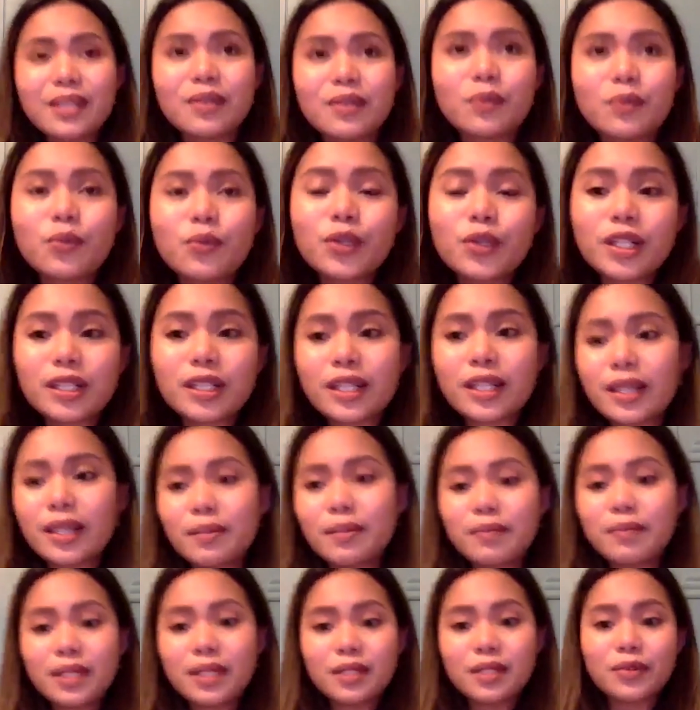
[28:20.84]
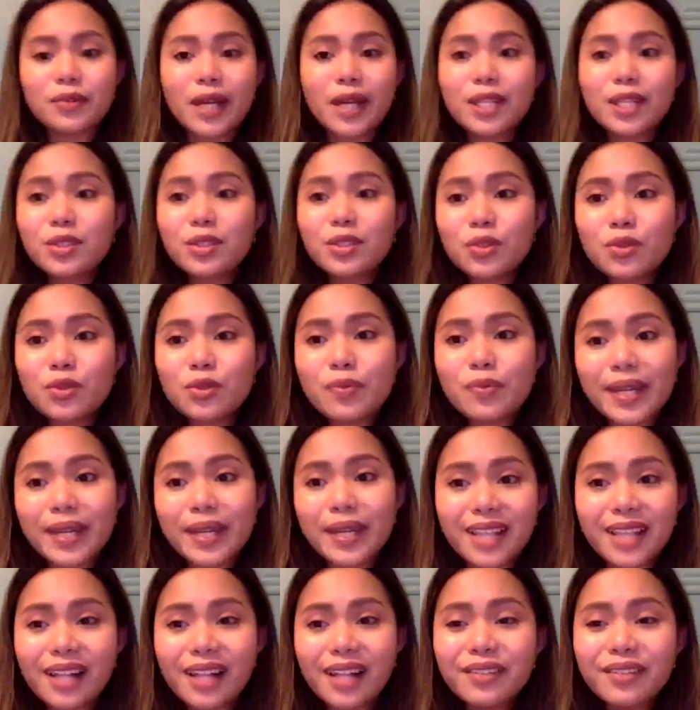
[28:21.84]
wouldn't be ready to do
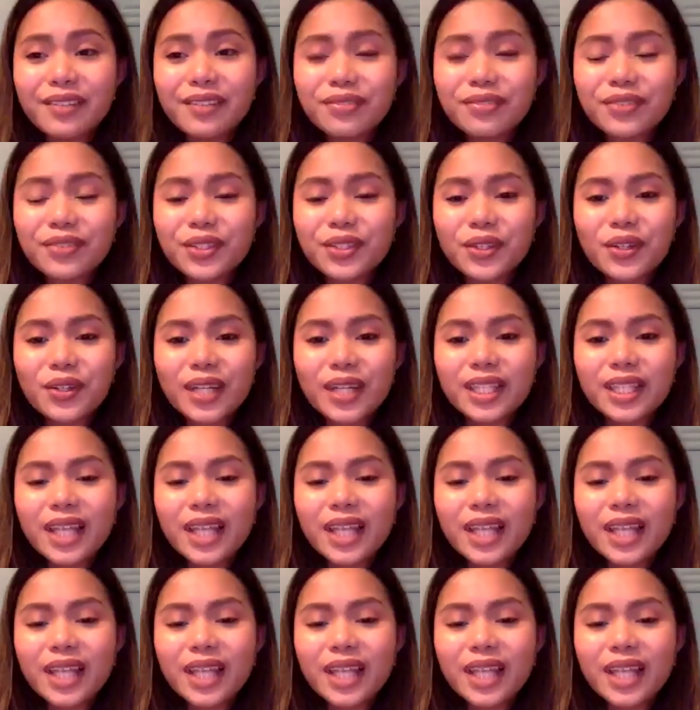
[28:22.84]
myself, you know. And